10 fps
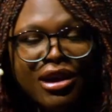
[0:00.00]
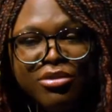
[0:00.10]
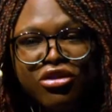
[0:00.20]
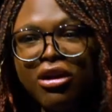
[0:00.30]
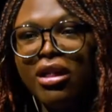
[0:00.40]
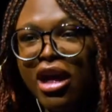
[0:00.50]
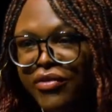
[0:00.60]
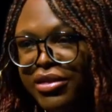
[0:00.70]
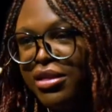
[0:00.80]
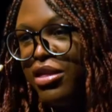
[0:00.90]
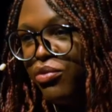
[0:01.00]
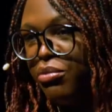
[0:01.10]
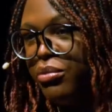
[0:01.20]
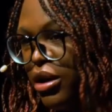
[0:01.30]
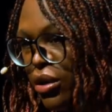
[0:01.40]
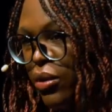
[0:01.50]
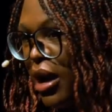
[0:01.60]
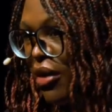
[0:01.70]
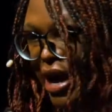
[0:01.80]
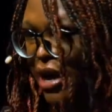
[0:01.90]
I'm sure a lot of us in this room know
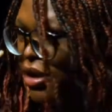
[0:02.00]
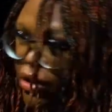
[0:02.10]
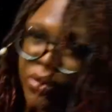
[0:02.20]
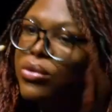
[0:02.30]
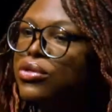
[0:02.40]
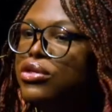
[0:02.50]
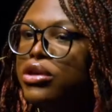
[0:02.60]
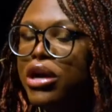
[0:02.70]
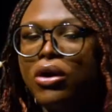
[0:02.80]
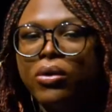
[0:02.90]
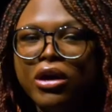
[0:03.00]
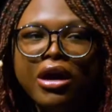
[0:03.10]
how that goes, you know.